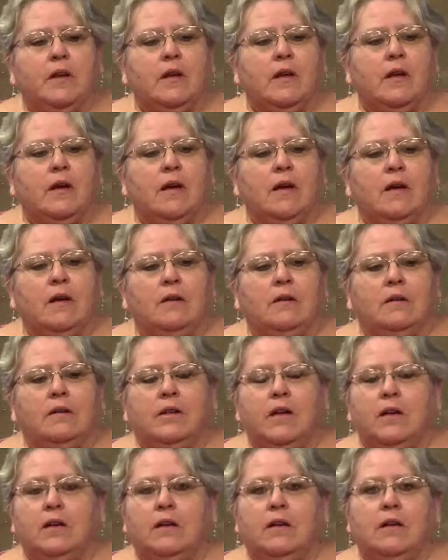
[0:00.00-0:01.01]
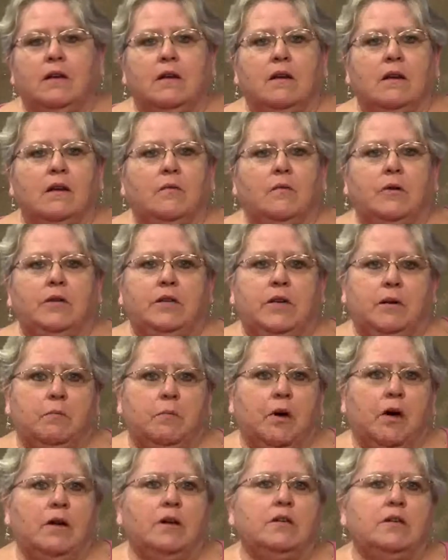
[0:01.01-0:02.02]
and they can, and we take
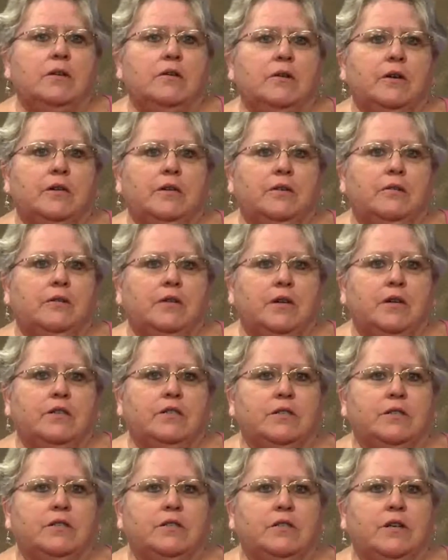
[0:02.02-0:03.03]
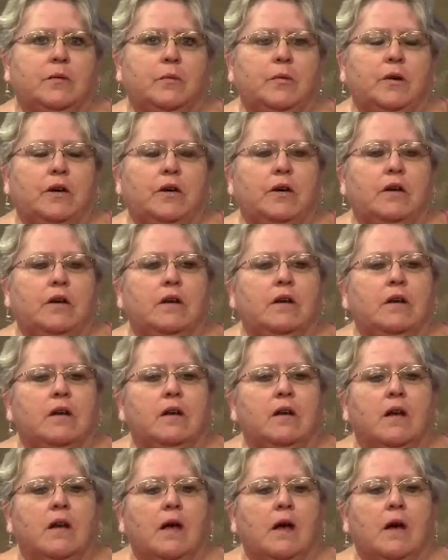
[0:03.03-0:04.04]
monetary donations that we can
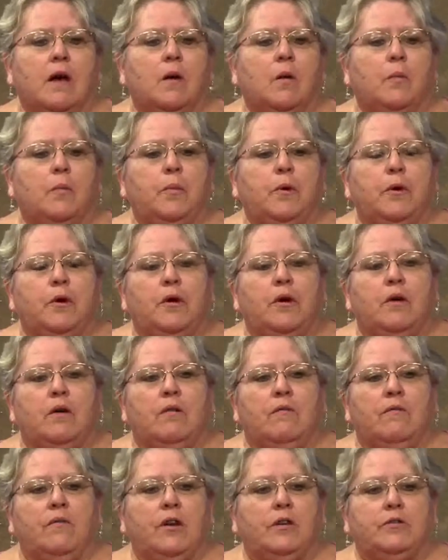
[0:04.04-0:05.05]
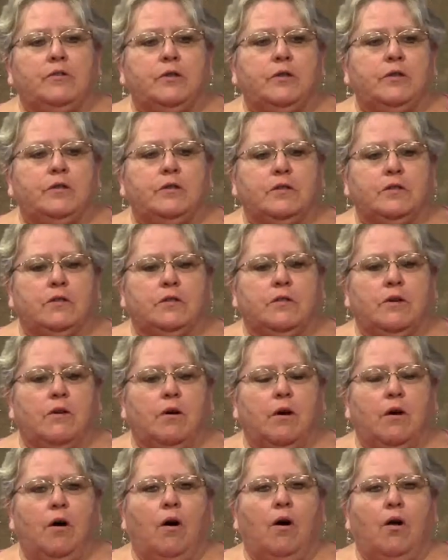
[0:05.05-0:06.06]
help veterans
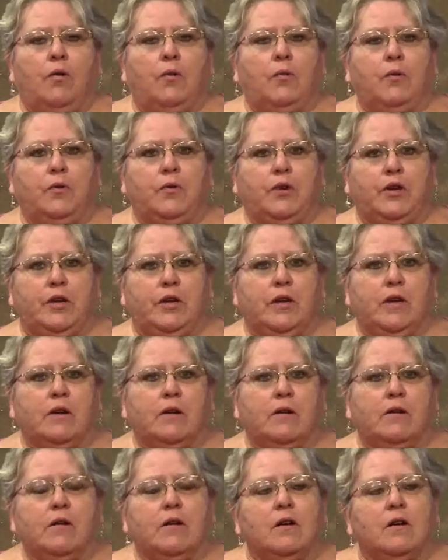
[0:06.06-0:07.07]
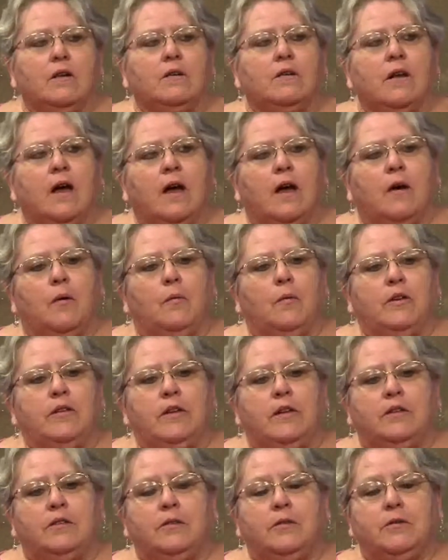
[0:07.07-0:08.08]
all through the year. And we
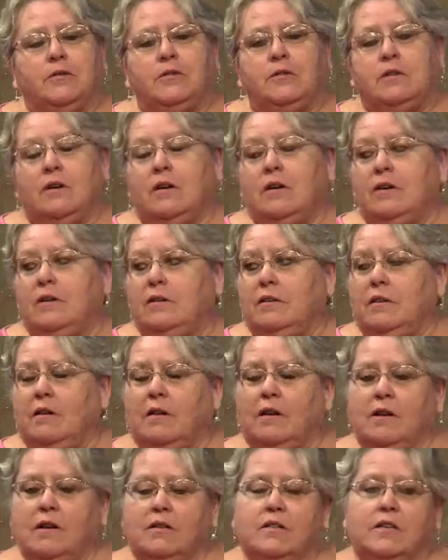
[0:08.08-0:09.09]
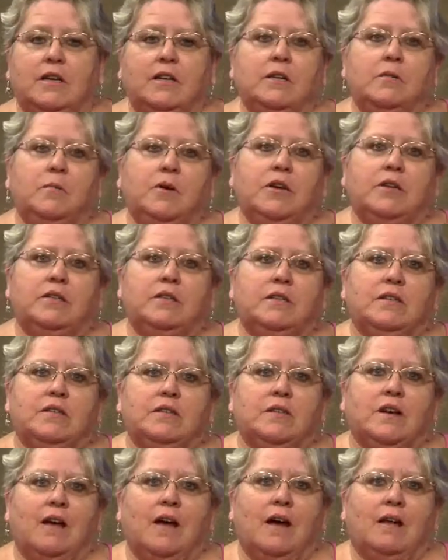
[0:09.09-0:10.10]
take those on a daily
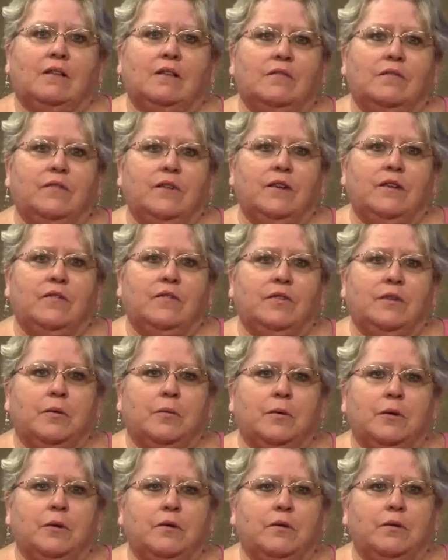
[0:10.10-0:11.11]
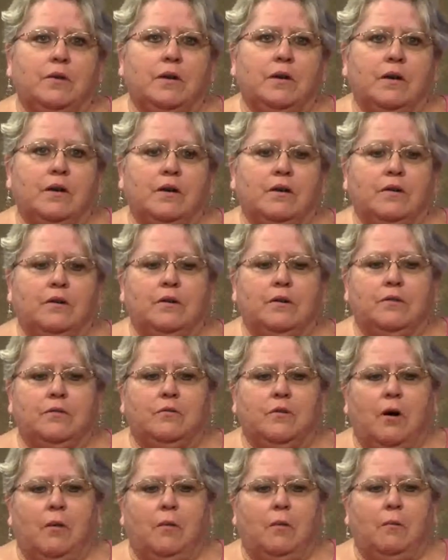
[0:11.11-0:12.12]
basis at the VFW, and you can
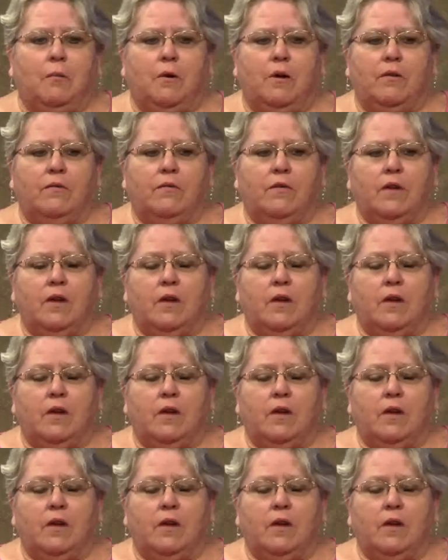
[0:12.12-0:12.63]
drop them off